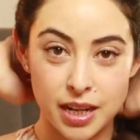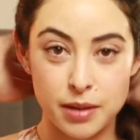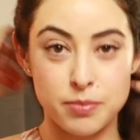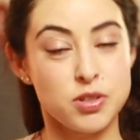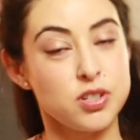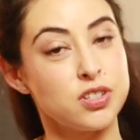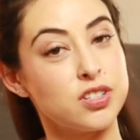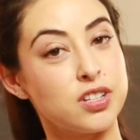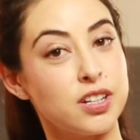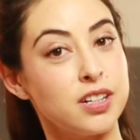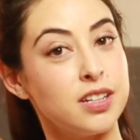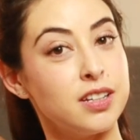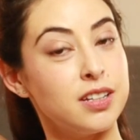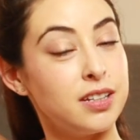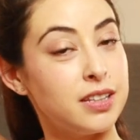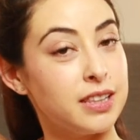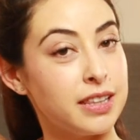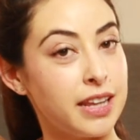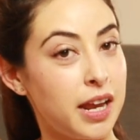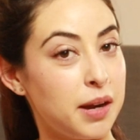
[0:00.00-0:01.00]
I'm just
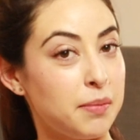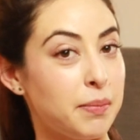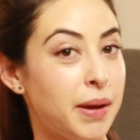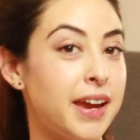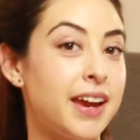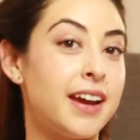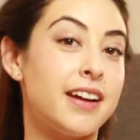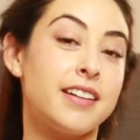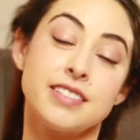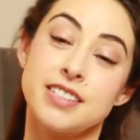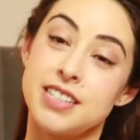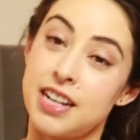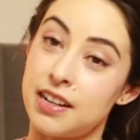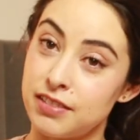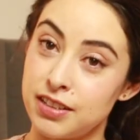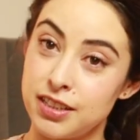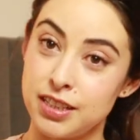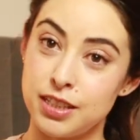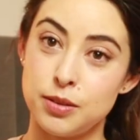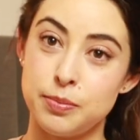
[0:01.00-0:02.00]
gonna let my hair
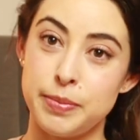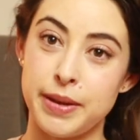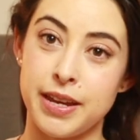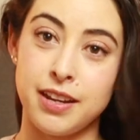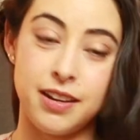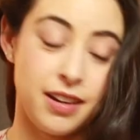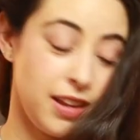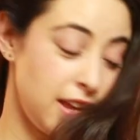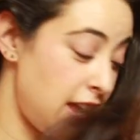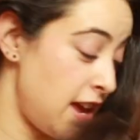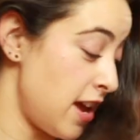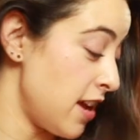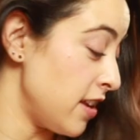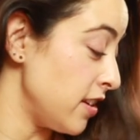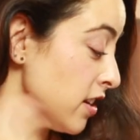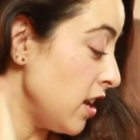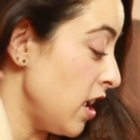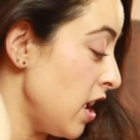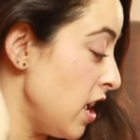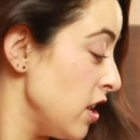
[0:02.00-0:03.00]
down a little bit
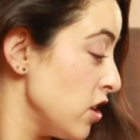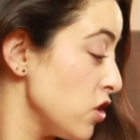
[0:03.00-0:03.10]
and